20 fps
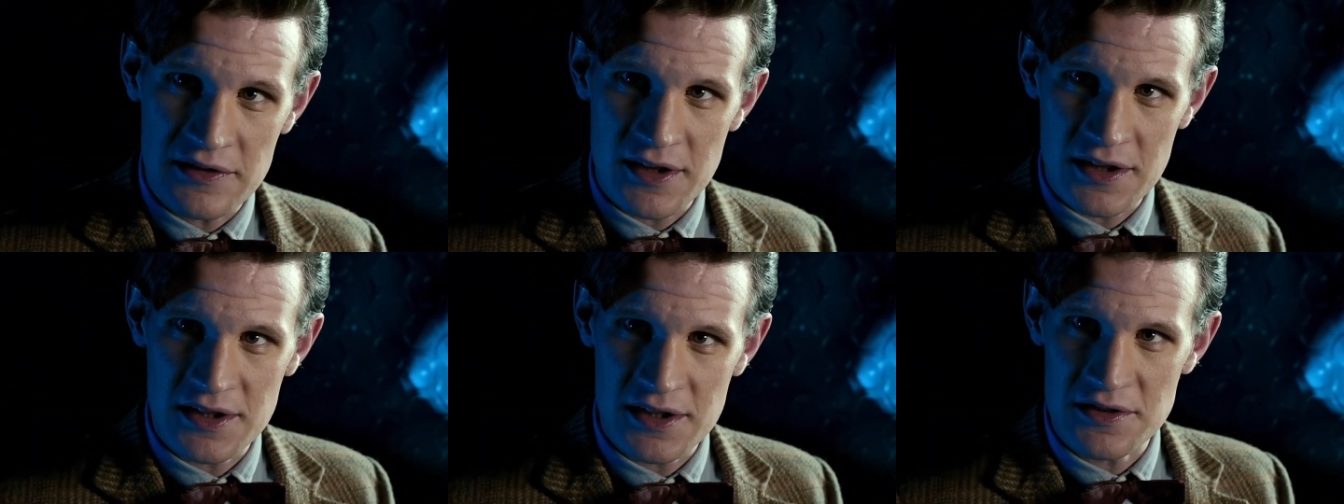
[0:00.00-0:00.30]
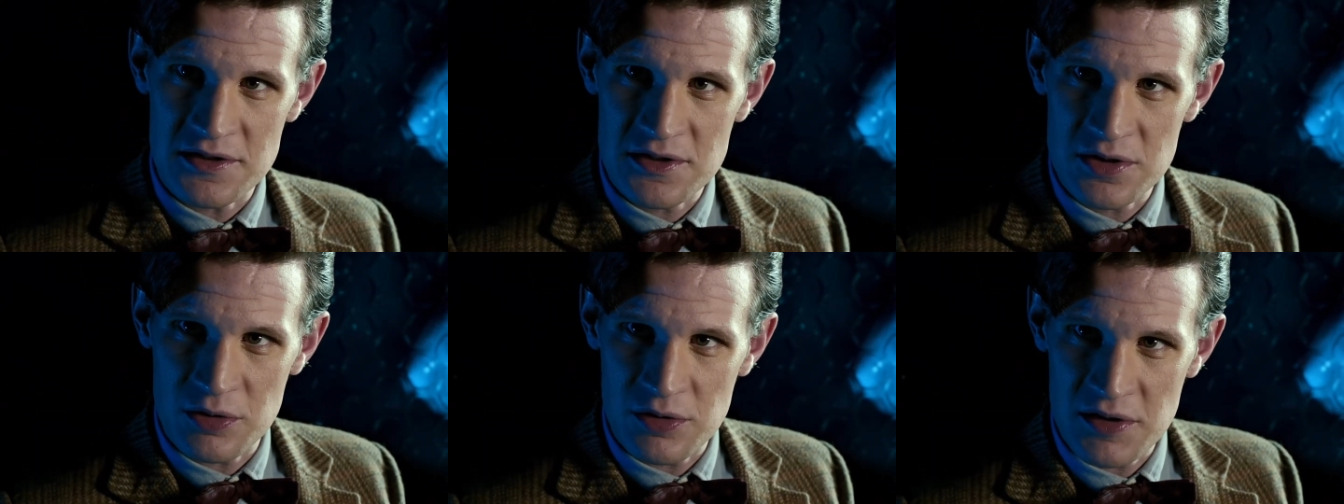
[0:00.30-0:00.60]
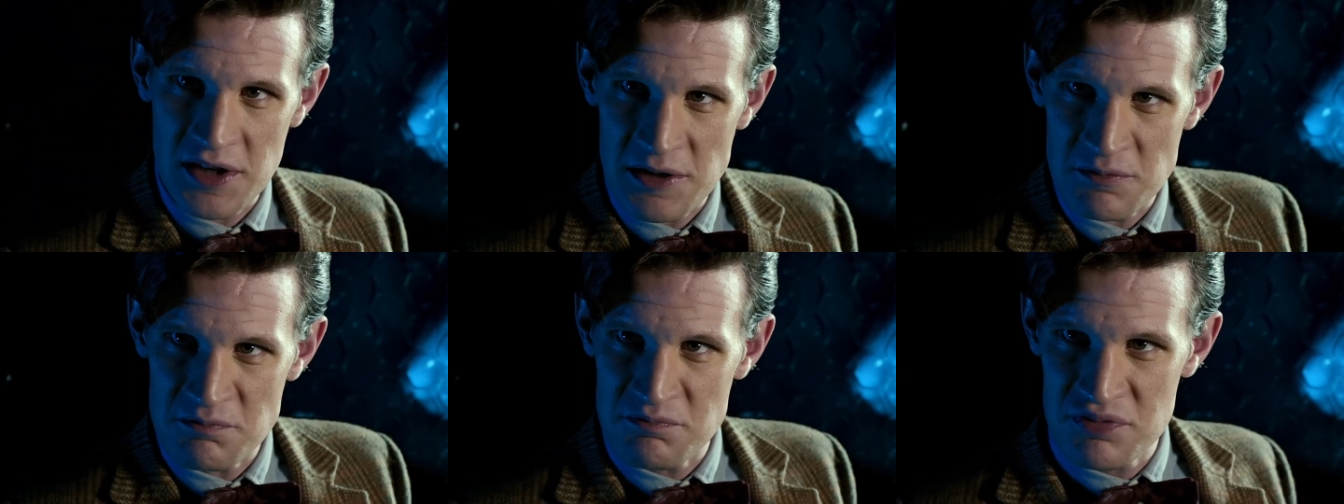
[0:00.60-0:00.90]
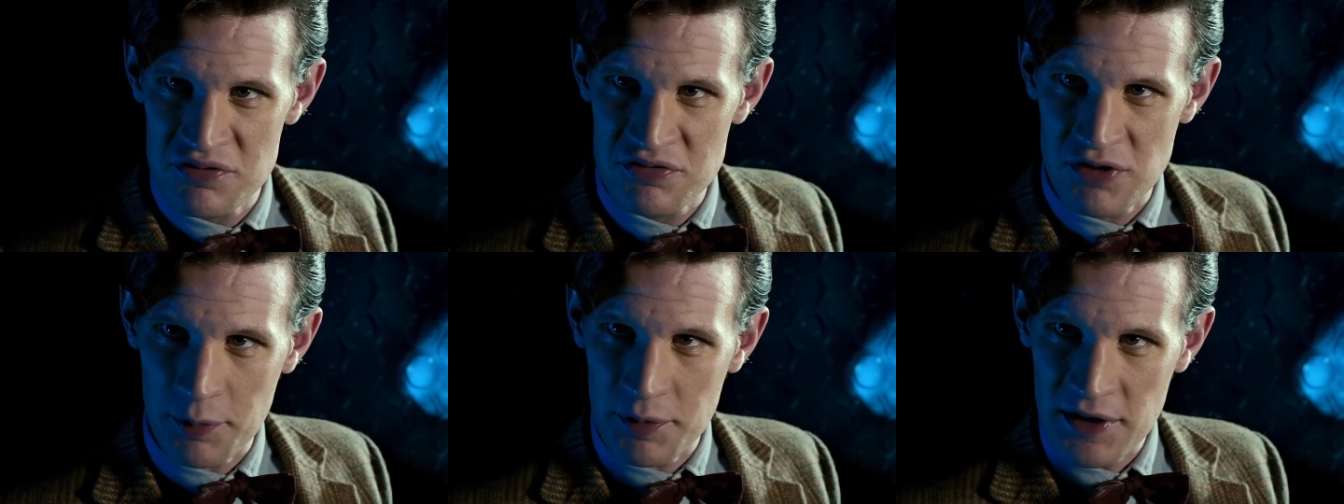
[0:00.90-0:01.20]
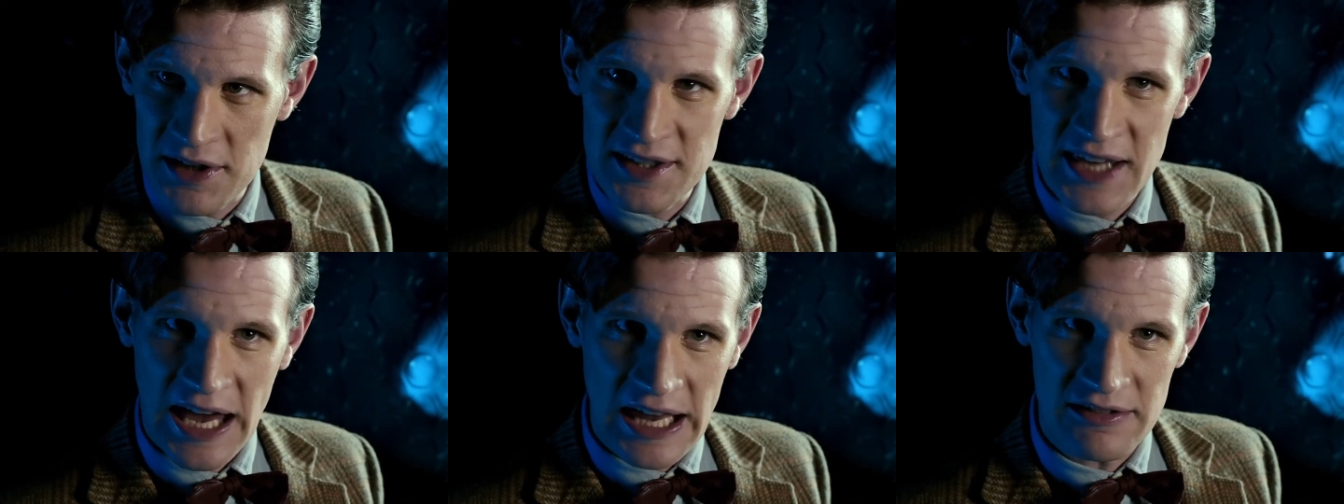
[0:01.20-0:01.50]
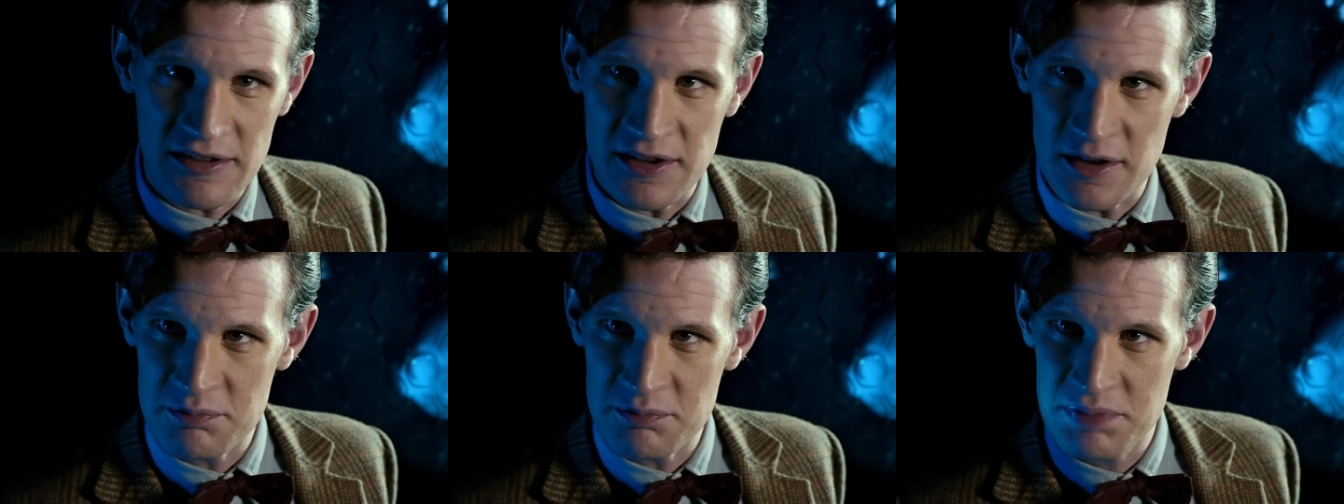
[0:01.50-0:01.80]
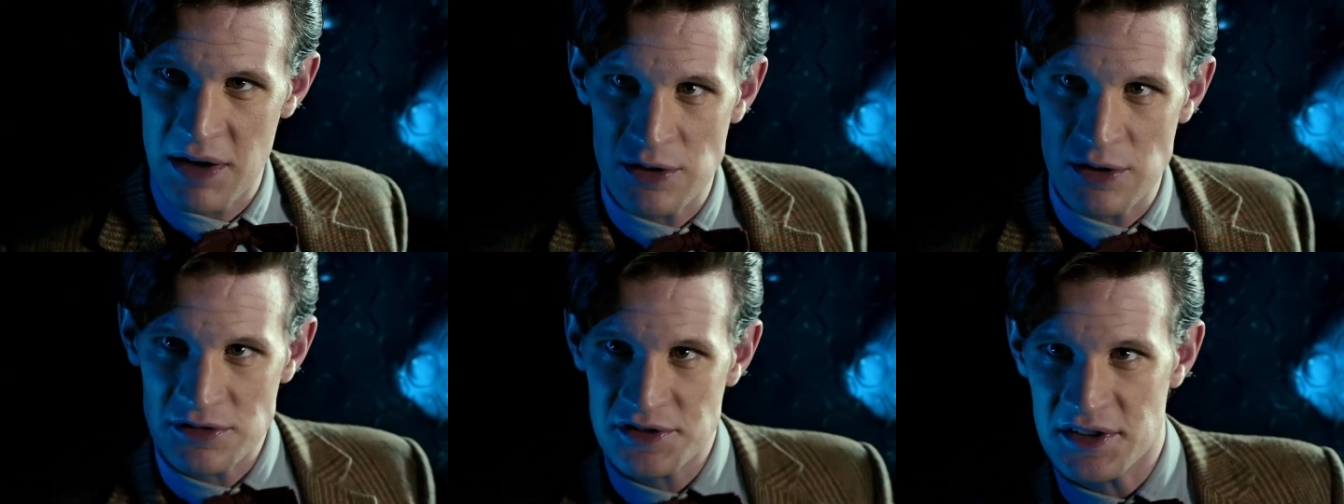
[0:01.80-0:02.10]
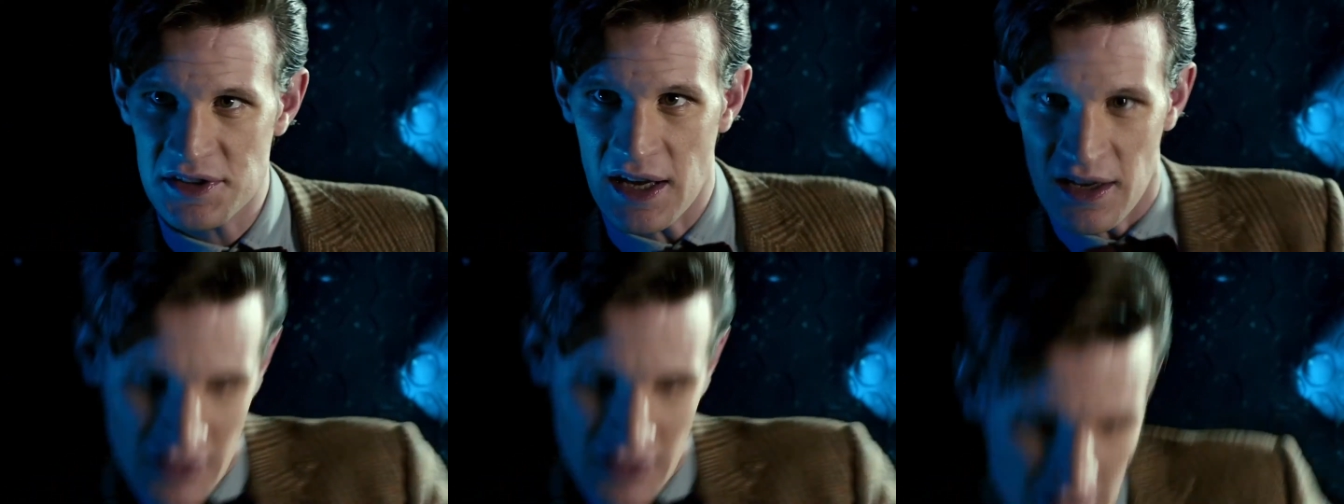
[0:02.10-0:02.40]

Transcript: like a talking propaganda poster.